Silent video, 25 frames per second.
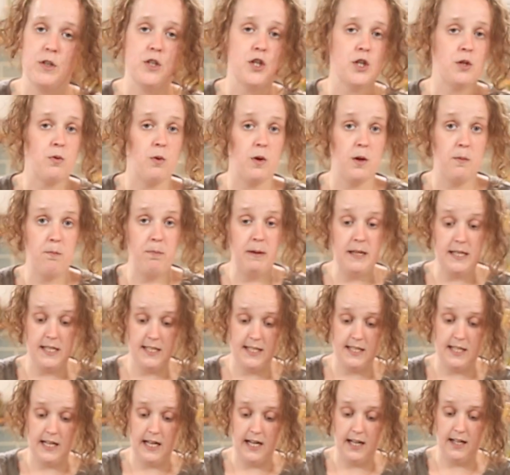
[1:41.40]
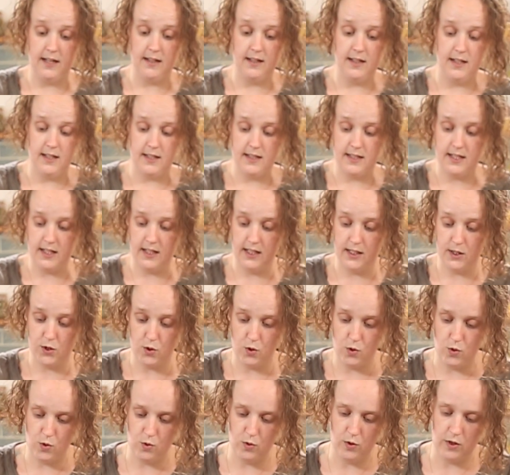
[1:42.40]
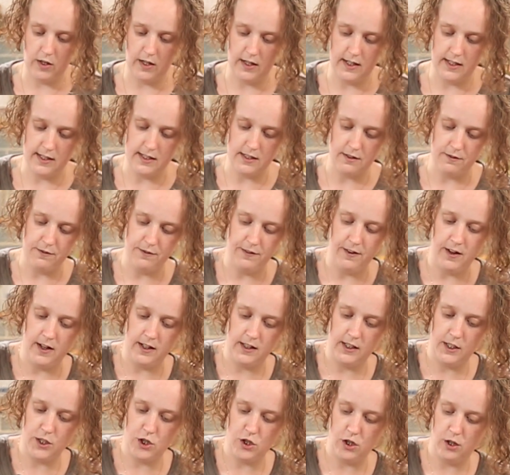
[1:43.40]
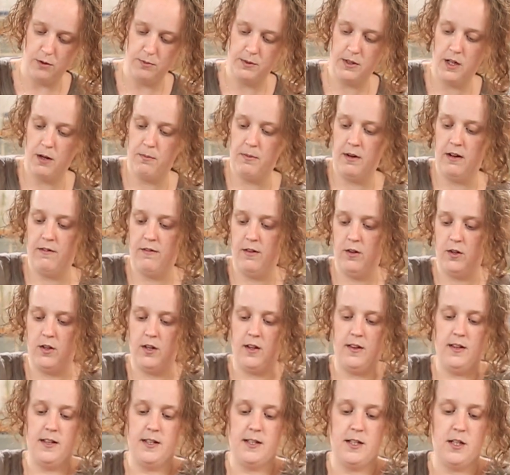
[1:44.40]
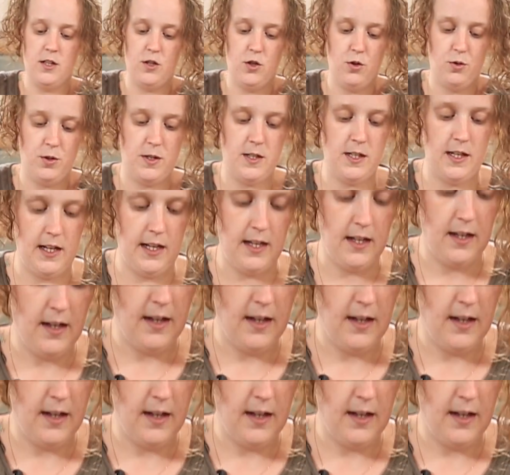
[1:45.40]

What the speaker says: we just want to blitz that until it's all nice and finely chopped. Come and have a look at this and you'll see